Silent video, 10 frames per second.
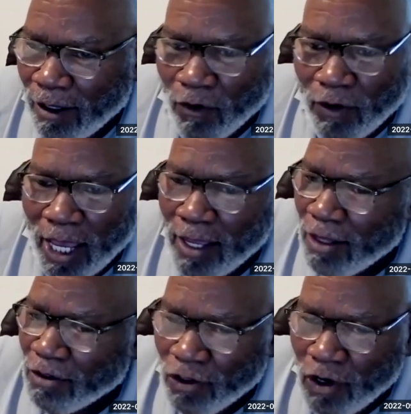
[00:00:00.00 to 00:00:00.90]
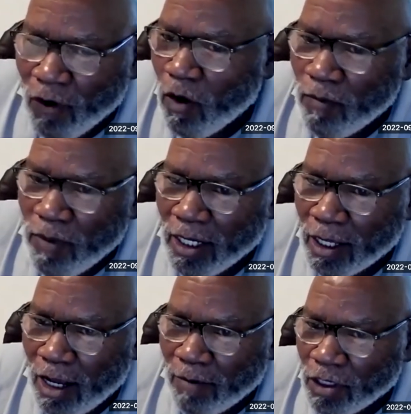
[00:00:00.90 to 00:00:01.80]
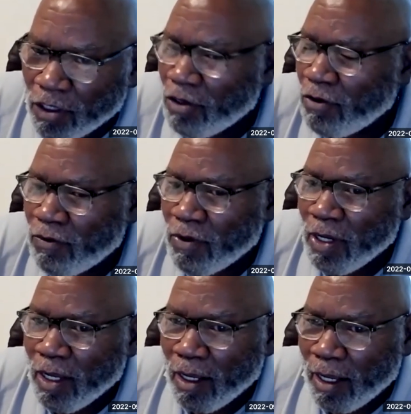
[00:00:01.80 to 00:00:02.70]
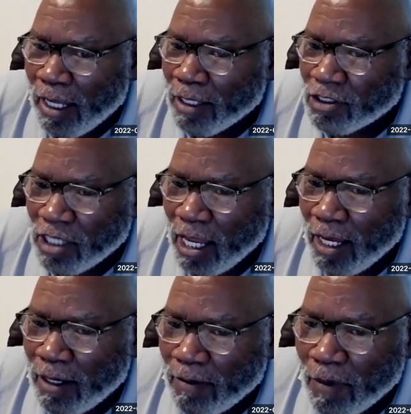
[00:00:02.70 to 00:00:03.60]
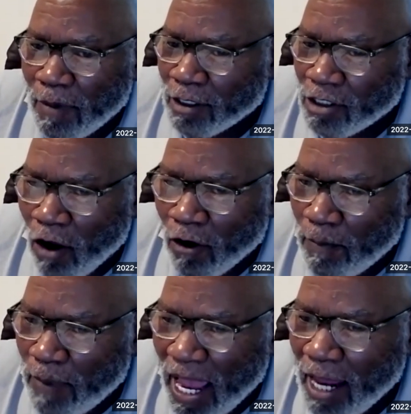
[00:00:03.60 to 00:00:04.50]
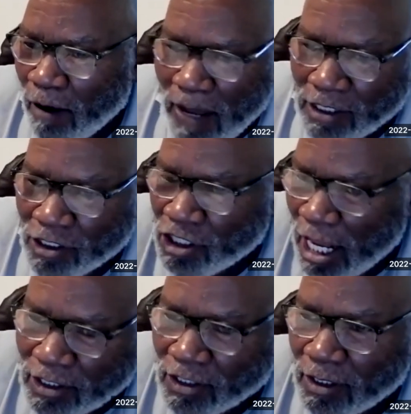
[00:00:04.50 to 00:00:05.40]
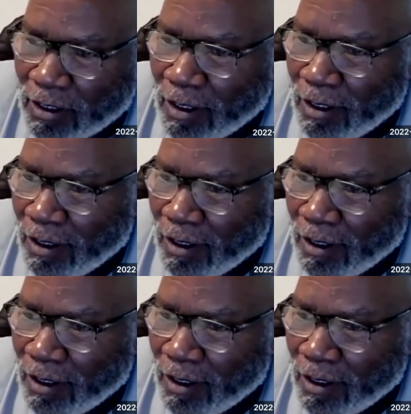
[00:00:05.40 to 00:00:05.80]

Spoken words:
Okay? You don't want me to come to you and say and talk bad about Jason